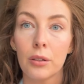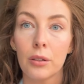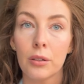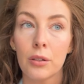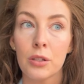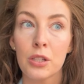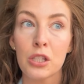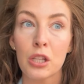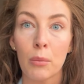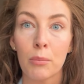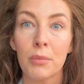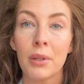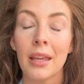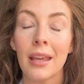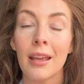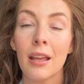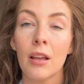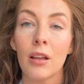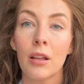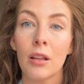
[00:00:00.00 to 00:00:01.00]

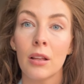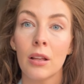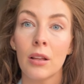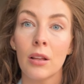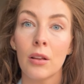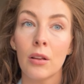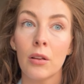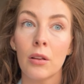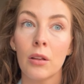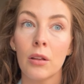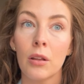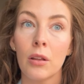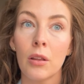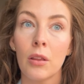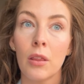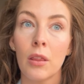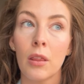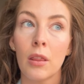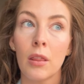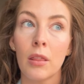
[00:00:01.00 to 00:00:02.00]
something
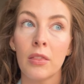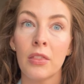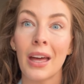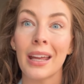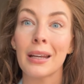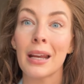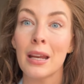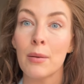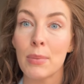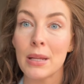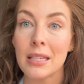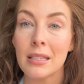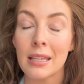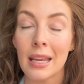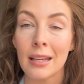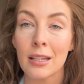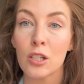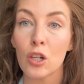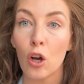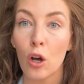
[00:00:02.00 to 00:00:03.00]
that can be
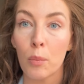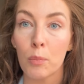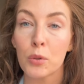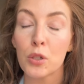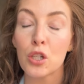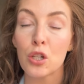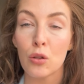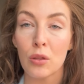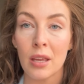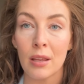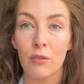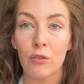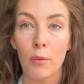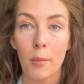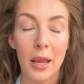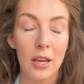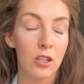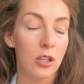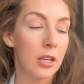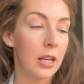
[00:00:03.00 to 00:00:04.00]
synced up to the
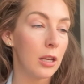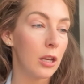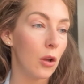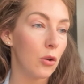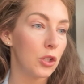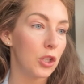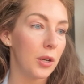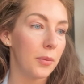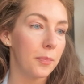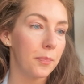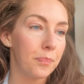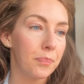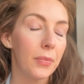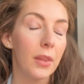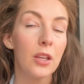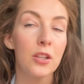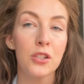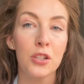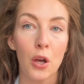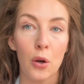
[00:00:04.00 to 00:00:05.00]
information in Notion.
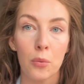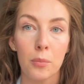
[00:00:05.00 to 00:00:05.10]
So